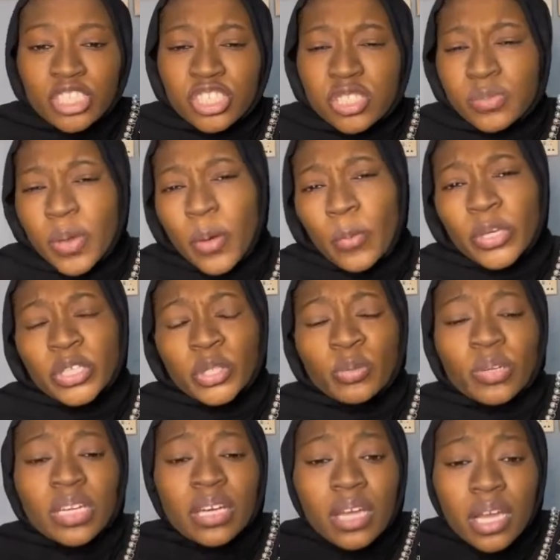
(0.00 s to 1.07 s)
it's about what you
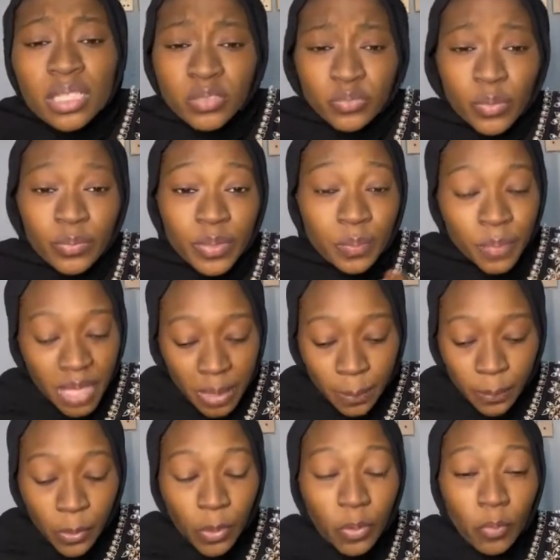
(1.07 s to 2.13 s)
learn from the
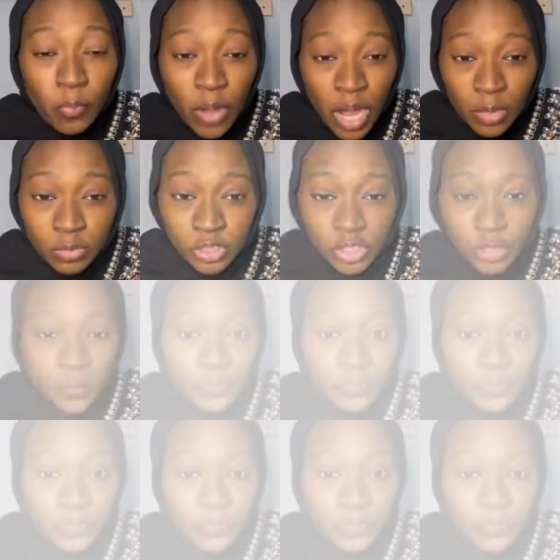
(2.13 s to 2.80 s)
people around you.